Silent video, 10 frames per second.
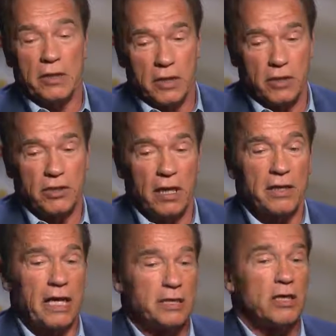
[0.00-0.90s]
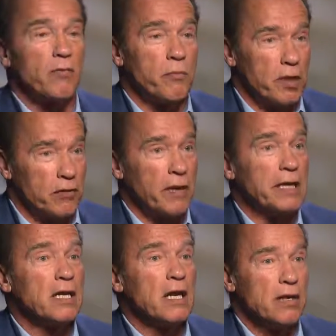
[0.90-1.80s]
then John Kasich would be a
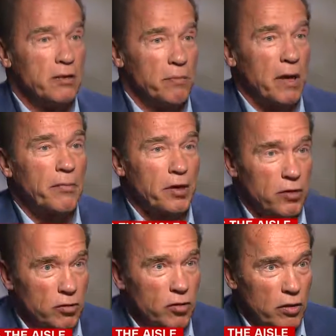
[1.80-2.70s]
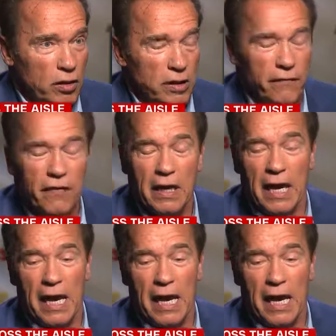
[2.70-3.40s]
great Republican alternative,